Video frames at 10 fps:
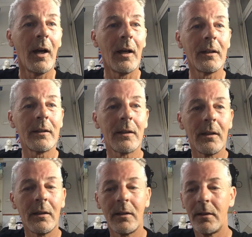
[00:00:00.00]
And
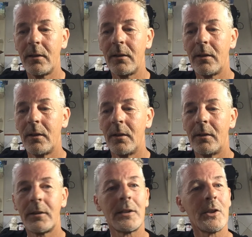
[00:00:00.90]

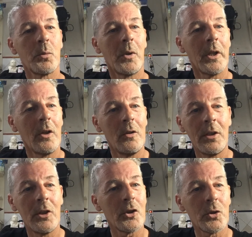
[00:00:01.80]
this is why I
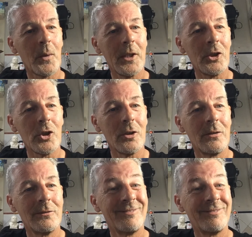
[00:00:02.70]
only look 22.